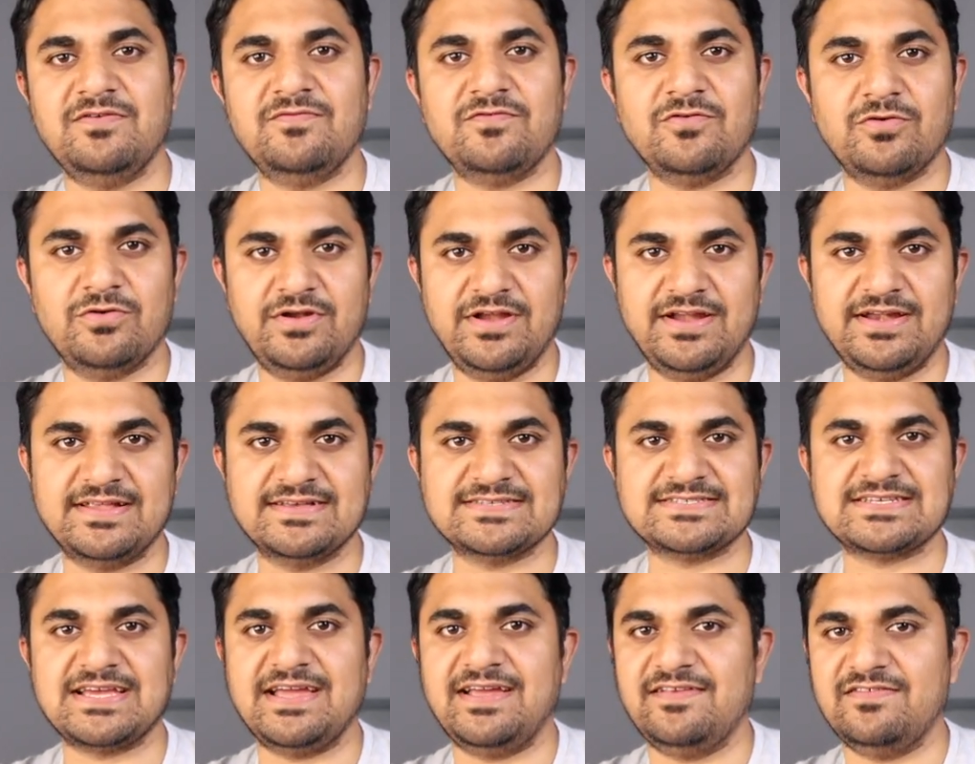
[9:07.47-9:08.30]
for data
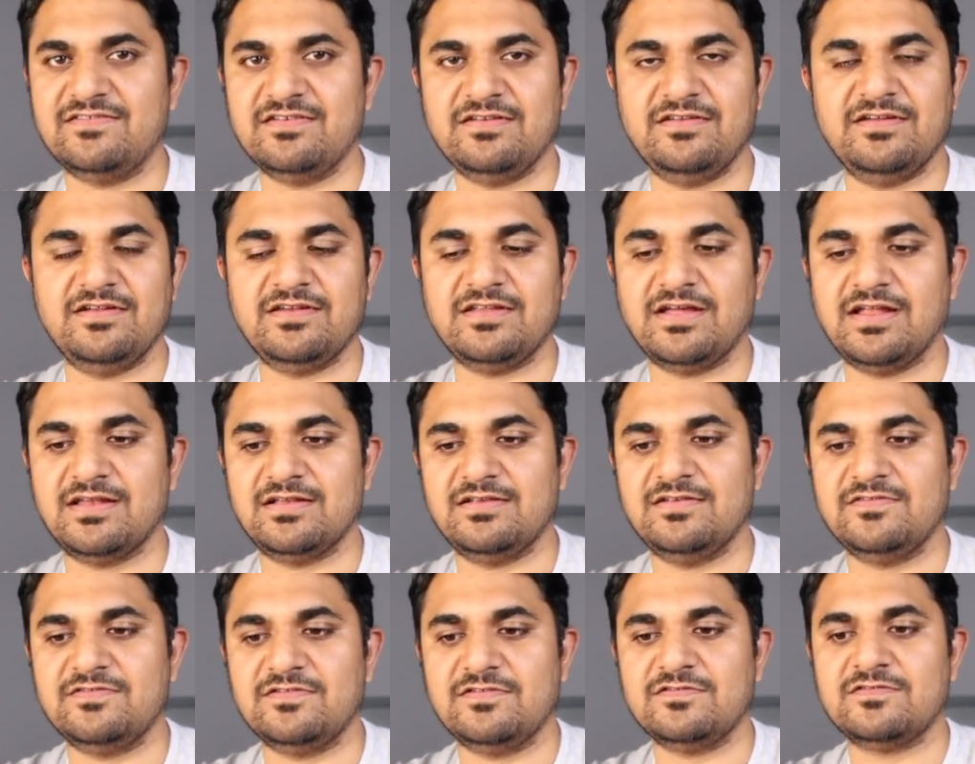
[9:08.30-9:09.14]
science and data
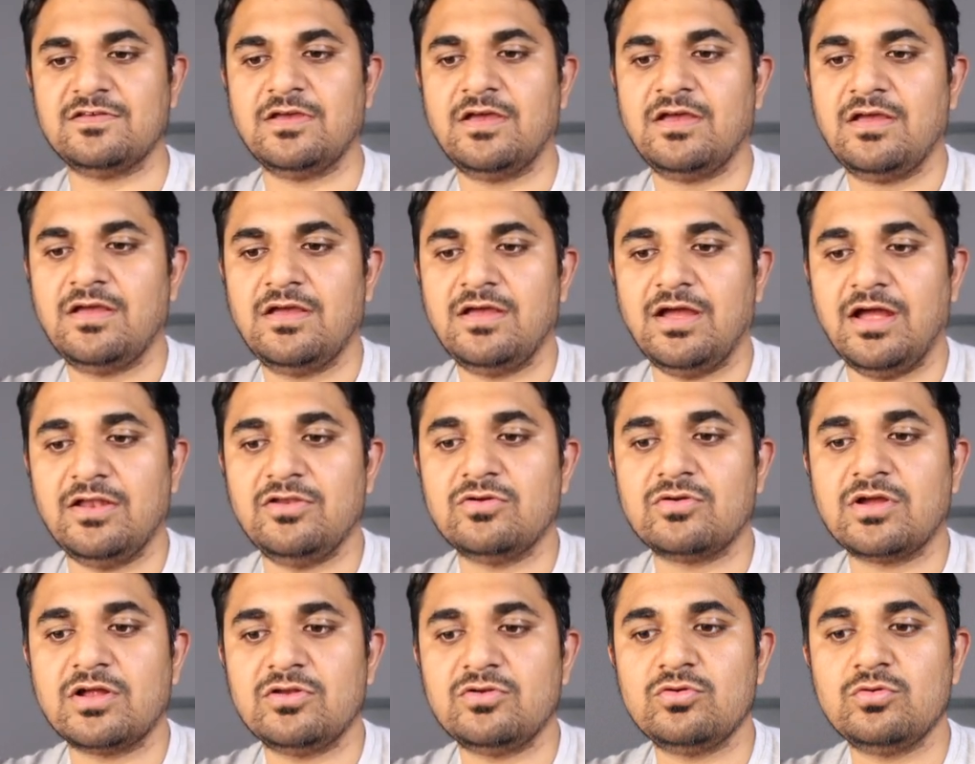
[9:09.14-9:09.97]
analysis and you
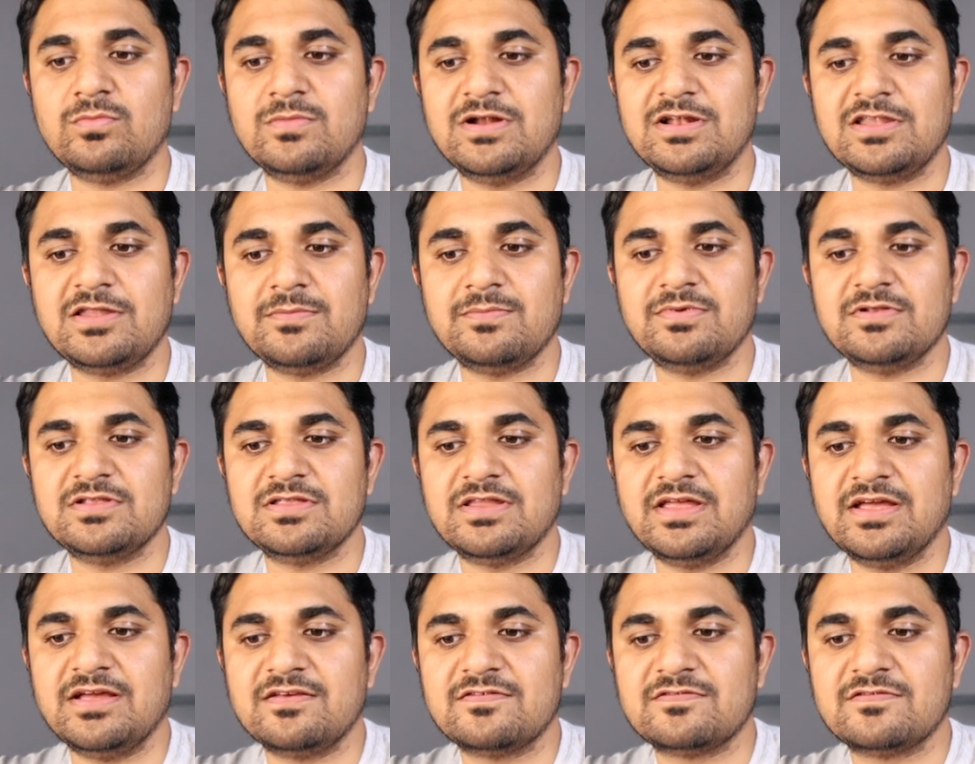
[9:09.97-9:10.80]
can do multiple
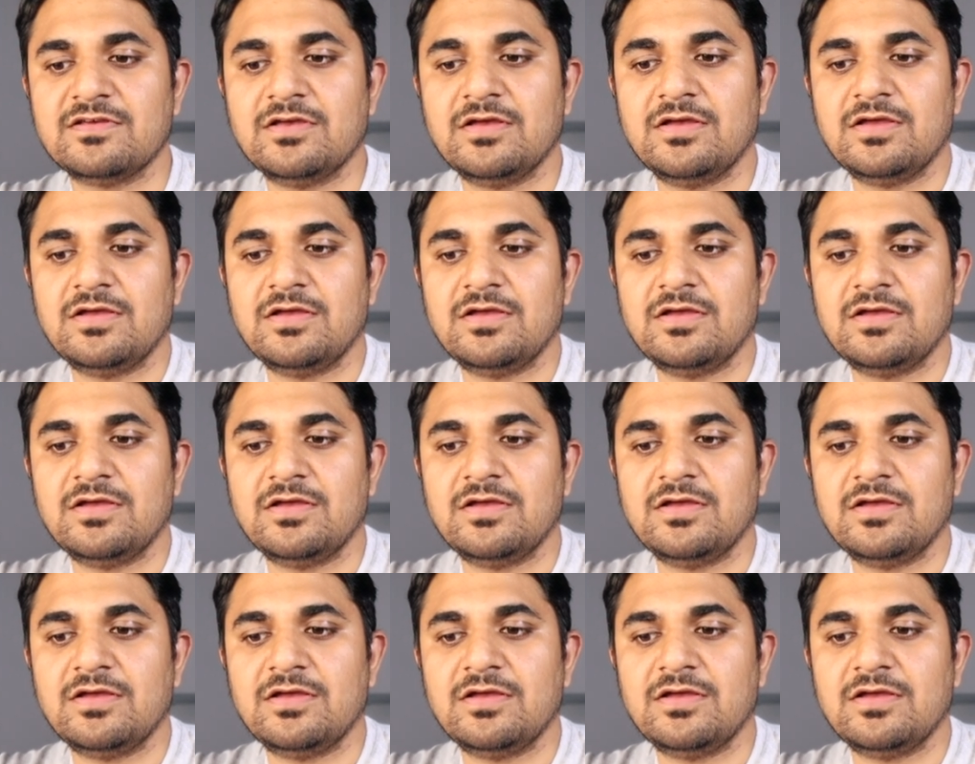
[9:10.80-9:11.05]
things